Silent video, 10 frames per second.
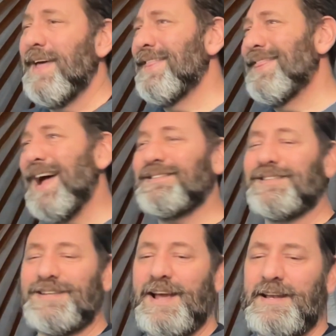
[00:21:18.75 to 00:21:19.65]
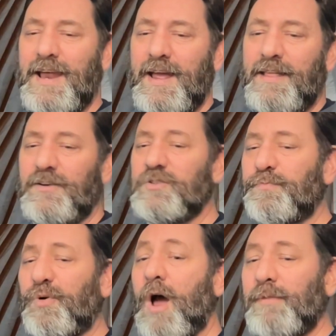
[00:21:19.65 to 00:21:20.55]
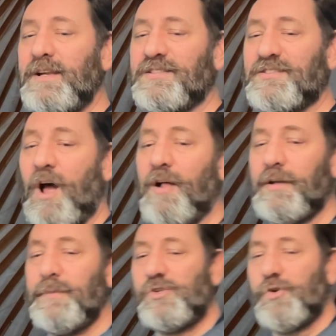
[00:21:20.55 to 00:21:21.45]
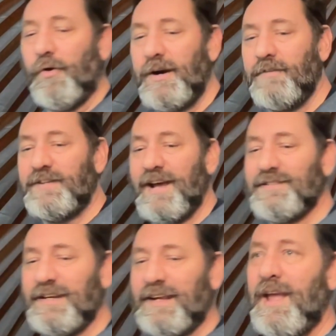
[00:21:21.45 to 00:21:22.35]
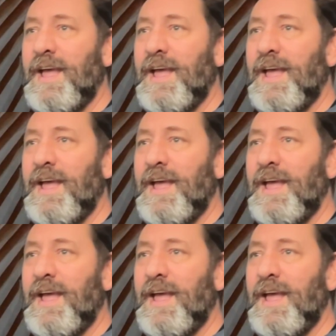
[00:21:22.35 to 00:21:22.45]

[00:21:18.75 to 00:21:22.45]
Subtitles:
That said, there's probably a solid majority of testing